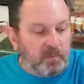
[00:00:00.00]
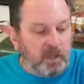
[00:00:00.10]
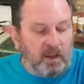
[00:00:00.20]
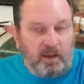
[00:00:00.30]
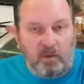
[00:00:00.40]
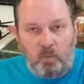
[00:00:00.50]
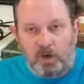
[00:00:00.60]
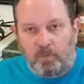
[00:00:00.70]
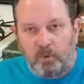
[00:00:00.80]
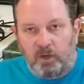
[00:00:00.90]
and when
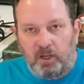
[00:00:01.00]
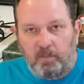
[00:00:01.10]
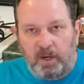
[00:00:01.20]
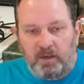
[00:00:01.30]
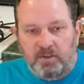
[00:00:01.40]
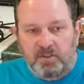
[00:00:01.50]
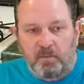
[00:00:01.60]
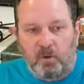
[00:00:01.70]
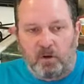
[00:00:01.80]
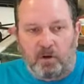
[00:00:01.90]
I'm putting them on the
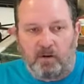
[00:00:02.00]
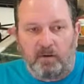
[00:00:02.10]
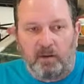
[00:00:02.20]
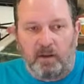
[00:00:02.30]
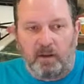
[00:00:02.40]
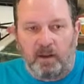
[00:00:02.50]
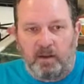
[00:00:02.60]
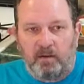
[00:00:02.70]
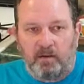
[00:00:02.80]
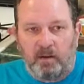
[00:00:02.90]
smoker.
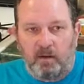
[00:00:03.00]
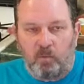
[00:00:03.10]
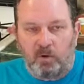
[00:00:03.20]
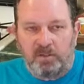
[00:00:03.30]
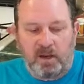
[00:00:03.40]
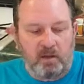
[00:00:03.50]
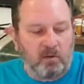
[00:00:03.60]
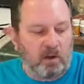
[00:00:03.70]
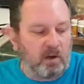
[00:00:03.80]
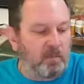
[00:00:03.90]
And it won't take
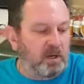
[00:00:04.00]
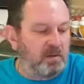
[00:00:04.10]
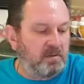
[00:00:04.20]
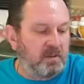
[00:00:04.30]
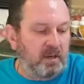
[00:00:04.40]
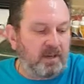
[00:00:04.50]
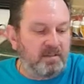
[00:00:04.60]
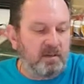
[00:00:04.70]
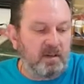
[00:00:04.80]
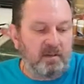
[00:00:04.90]
long because, like I
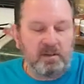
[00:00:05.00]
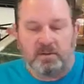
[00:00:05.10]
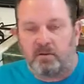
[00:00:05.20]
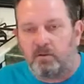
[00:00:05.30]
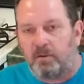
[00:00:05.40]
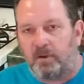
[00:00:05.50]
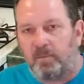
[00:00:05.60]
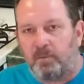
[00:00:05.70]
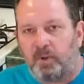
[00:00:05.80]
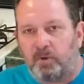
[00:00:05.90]
said, these are only
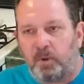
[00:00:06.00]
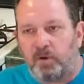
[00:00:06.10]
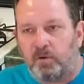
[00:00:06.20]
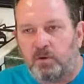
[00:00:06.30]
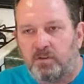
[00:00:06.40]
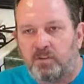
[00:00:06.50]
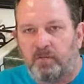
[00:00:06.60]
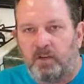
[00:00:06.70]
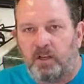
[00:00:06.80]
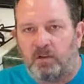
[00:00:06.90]
maybe 3/4 of
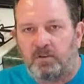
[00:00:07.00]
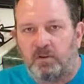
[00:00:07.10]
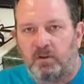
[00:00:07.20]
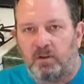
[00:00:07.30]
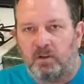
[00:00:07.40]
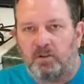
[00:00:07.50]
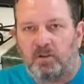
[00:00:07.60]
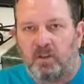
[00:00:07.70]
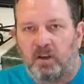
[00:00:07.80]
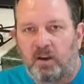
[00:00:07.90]
an inch to an
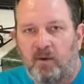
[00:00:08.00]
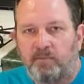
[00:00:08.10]
inch thick,